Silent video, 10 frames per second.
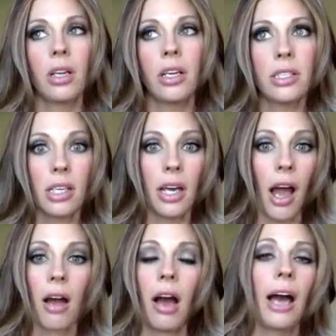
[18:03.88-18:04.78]
And it is,
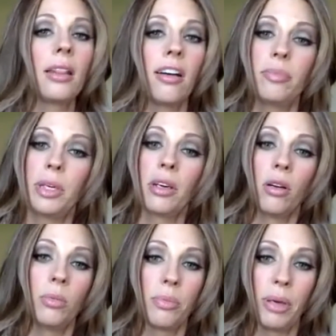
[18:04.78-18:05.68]
I love
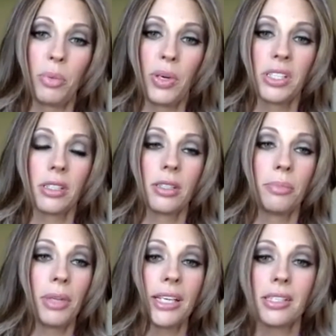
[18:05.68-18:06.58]
being home with my boys.
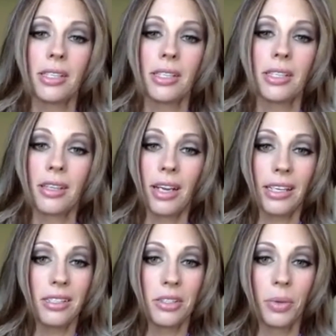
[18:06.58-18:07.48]
It's a blessing that I
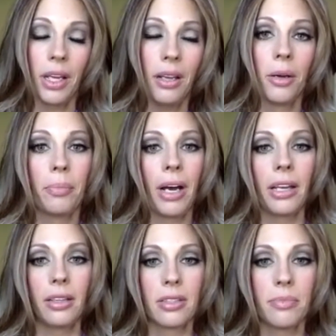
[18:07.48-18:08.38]
get to do it,
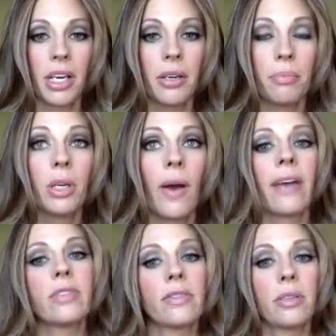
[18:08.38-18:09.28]
but sometimes, but you
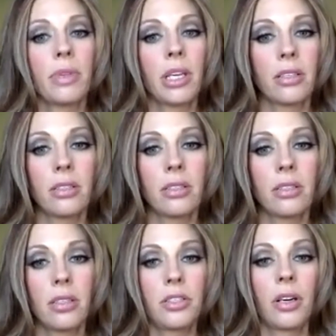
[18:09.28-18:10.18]
have to have something else
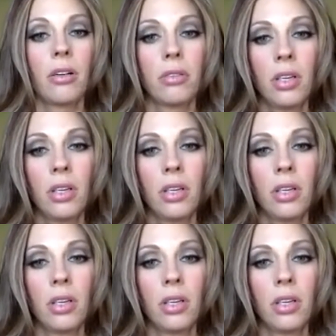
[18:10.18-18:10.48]
that's your own.